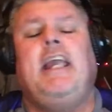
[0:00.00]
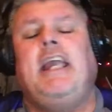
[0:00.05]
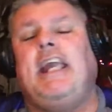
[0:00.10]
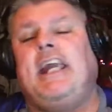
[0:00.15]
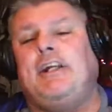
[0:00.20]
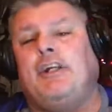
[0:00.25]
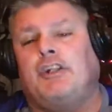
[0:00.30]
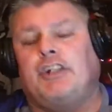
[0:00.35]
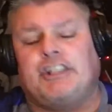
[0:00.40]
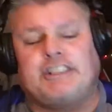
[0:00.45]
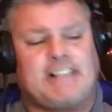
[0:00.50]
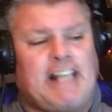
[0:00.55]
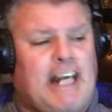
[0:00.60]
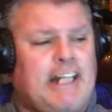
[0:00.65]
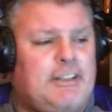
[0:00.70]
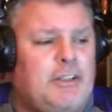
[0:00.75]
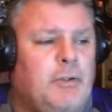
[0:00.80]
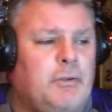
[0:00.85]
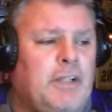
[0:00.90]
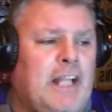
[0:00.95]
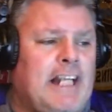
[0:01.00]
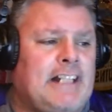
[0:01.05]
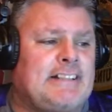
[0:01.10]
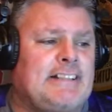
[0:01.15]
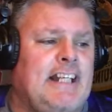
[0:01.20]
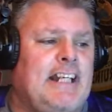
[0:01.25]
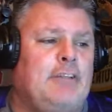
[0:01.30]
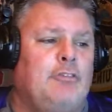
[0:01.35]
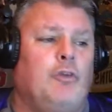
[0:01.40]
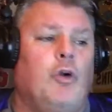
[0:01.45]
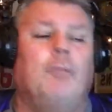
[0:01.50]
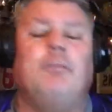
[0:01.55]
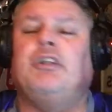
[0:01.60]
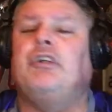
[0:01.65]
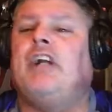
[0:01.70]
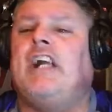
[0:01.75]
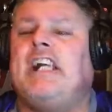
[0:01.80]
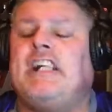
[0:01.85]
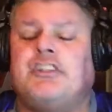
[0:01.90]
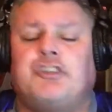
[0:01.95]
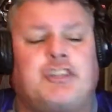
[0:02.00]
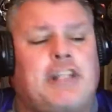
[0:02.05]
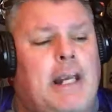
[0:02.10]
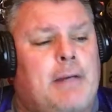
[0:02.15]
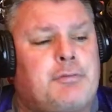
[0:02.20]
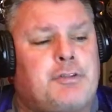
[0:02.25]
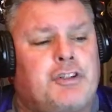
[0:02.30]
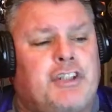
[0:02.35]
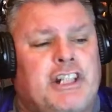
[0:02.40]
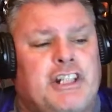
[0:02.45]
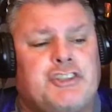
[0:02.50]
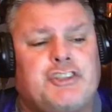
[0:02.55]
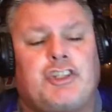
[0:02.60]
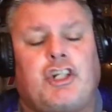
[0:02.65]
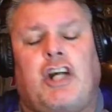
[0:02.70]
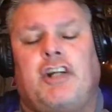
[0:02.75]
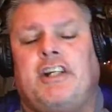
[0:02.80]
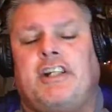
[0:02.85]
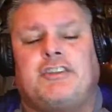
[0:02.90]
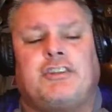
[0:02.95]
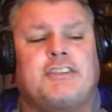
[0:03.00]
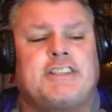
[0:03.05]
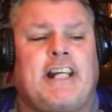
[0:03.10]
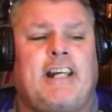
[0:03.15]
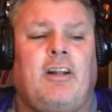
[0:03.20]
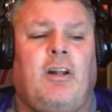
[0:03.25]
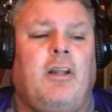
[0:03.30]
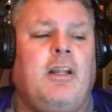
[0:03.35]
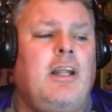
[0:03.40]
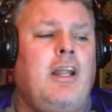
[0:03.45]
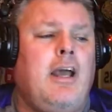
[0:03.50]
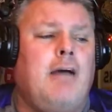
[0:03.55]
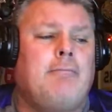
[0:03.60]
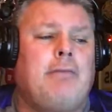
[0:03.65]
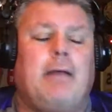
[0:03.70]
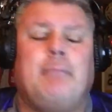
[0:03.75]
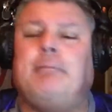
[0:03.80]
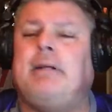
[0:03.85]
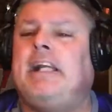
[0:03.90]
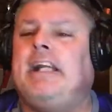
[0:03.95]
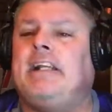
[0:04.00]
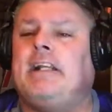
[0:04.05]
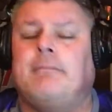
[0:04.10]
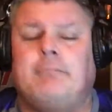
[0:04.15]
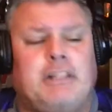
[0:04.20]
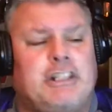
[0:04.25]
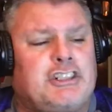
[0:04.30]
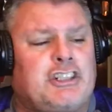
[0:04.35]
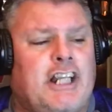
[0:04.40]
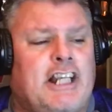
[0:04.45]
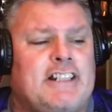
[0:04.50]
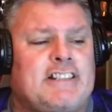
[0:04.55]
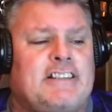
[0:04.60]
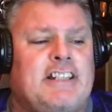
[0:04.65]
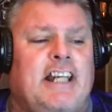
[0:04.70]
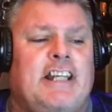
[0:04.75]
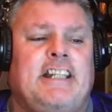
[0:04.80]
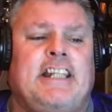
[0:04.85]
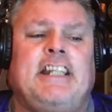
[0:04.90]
And on a side note, last night, Roman Reigns captured the Intercontinental title by beating The Miz last night.